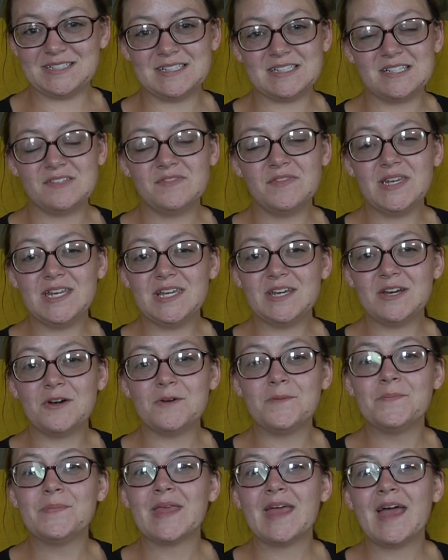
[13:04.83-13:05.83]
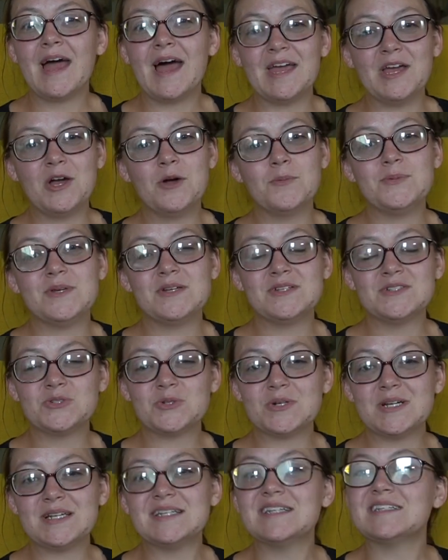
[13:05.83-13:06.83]
this video. I hope you
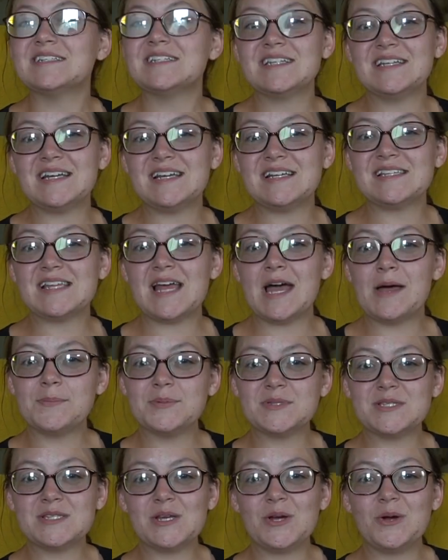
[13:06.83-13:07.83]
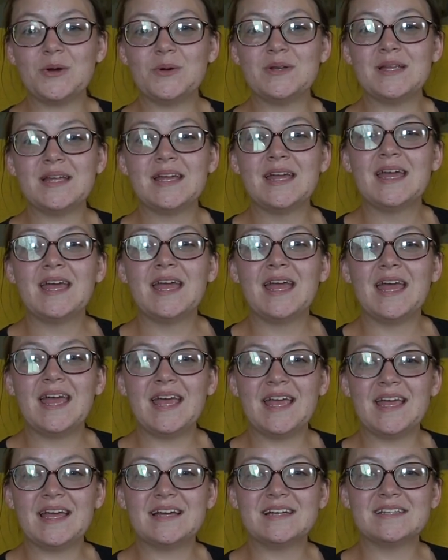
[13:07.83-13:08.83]
enjoyed today's episode,
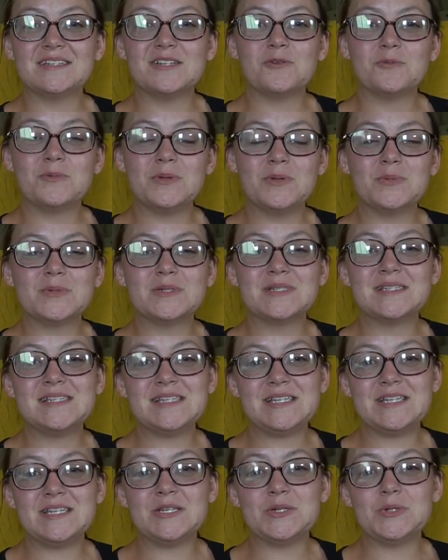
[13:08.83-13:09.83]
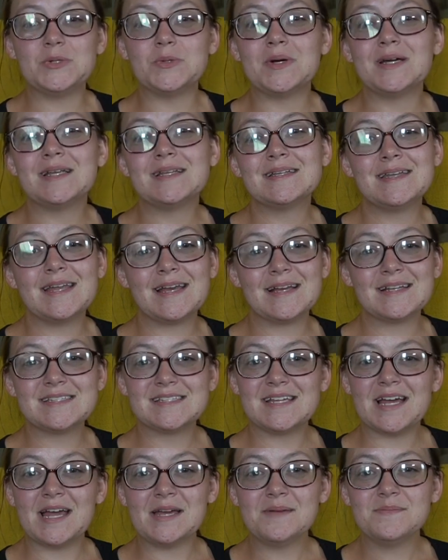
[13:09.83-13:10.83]
and we will see you next
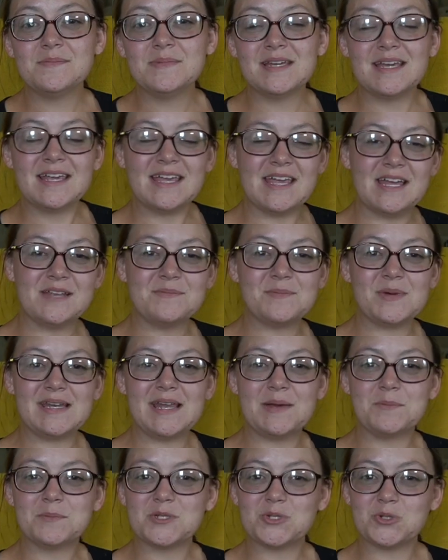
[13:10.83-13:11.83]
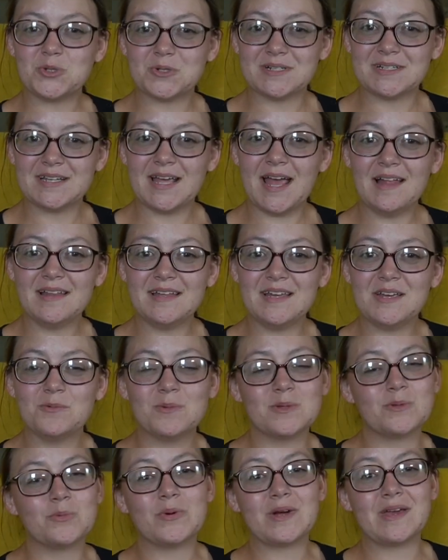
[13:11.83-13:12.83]
time. Again, my name was Jordan Kelly
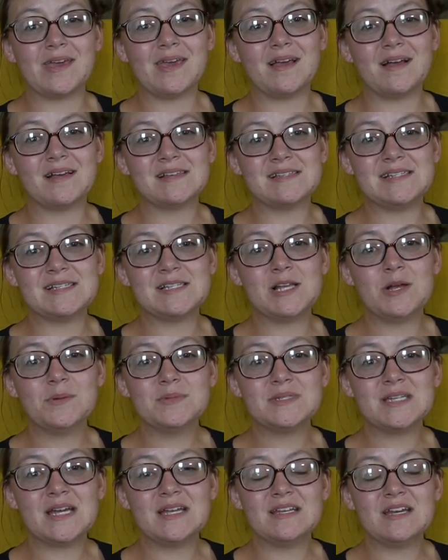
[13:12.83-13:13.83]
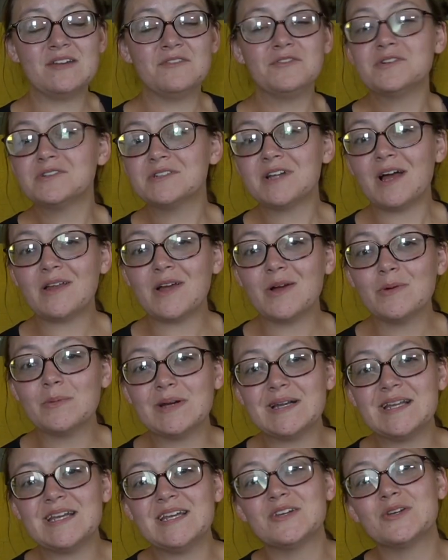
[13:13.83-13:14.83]
with Working Aussies Homestead. If you're not
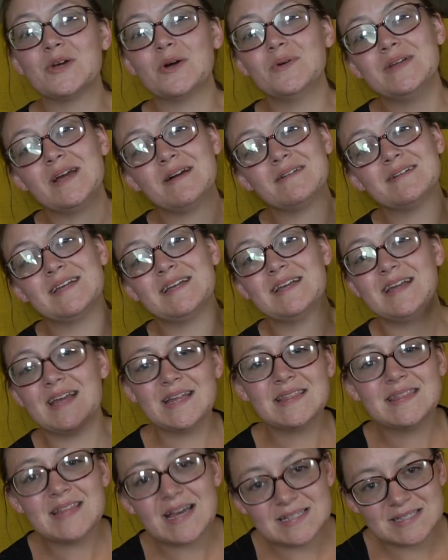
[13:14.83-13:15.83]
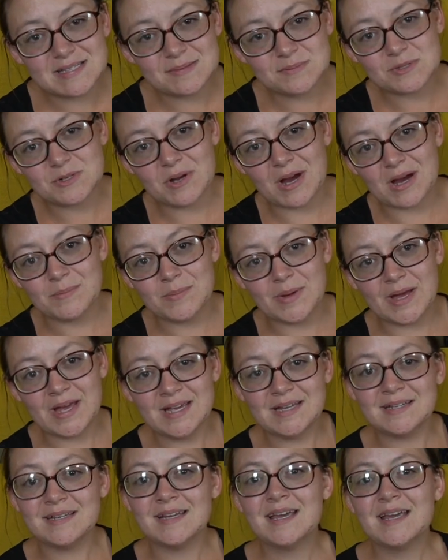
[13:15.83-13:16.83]
already, go down and hit that subscribe
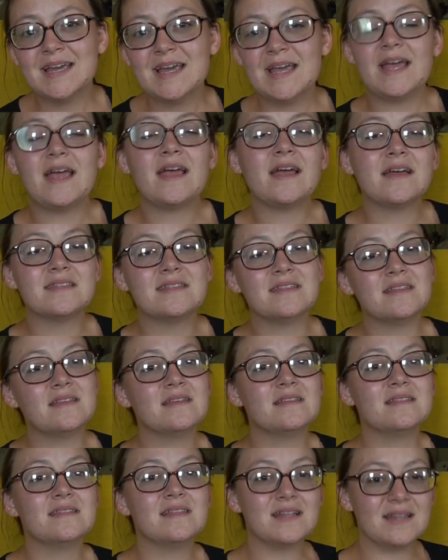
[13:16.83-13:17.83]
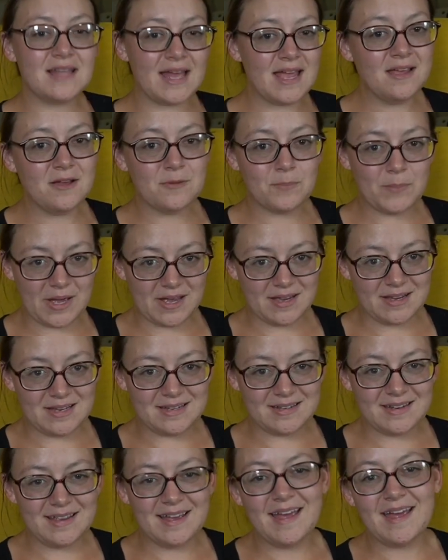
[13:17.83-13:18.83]
button, hit the like
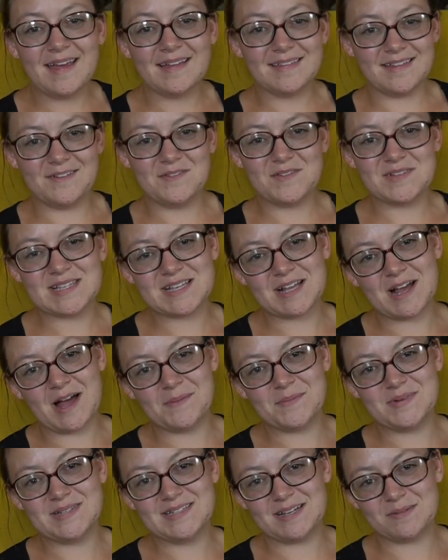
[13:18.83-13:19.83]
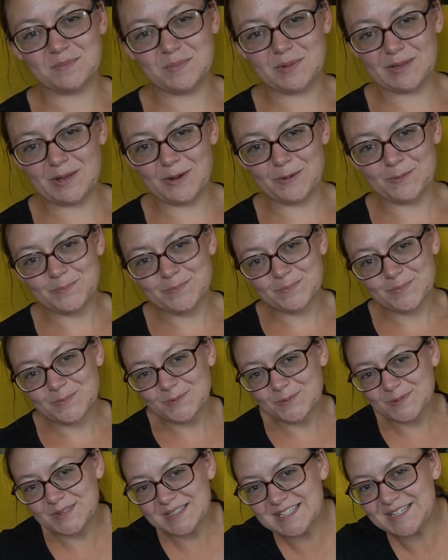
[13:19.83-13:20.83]
button, and leave us a comment down below.
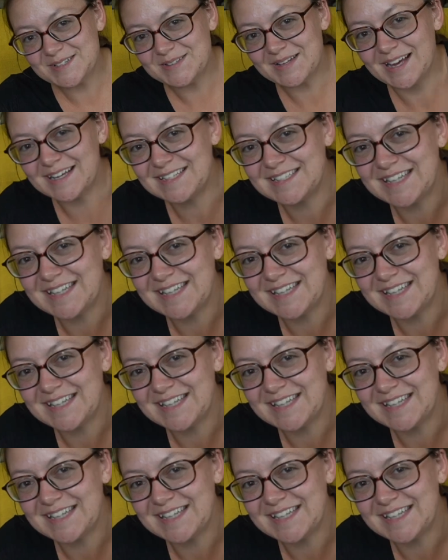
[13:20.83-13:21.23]
We'll see you next